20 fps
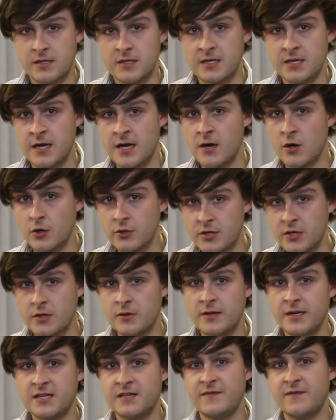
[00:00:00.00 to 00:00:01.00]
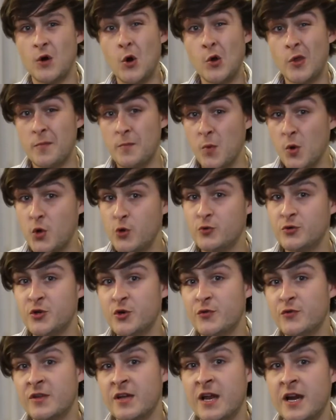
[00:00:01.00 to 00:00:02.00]
Today I'll do this via the
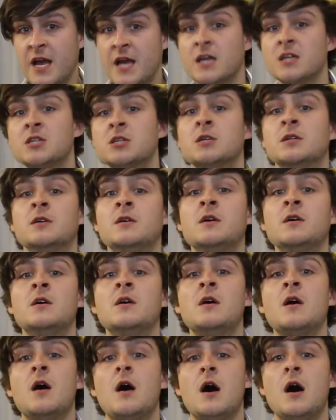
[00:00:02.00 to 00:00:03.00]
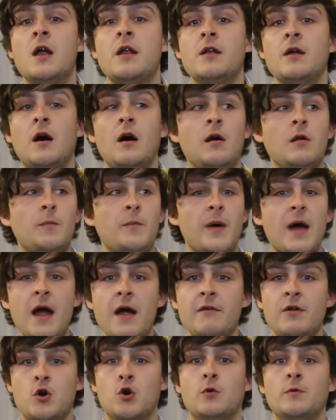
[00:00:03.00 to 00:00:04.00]
Bluetooth connection, and I'll
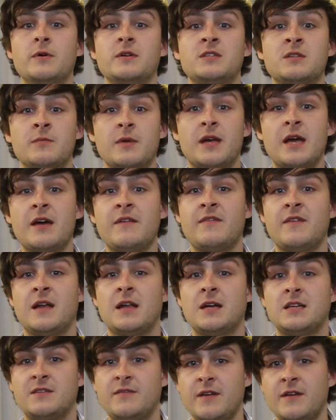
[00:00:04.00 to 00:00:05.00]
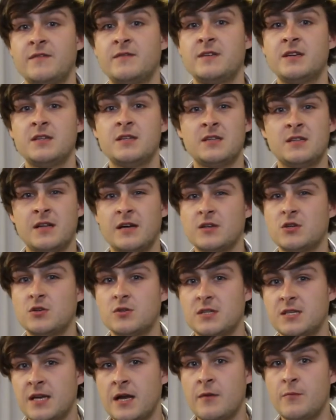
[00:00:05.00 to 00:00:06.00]
pair it up with some KEF LS50s, and that
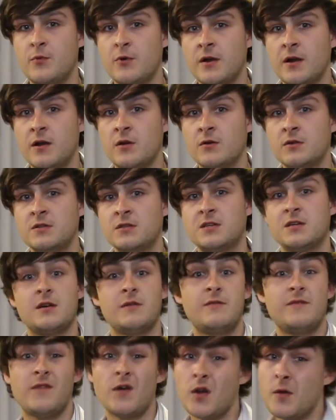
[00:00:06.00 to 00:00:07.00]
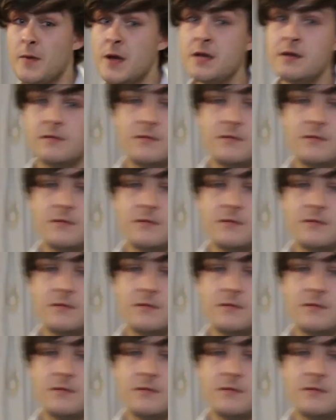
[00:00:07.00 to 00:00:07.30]
should sound pretty good, so follow me.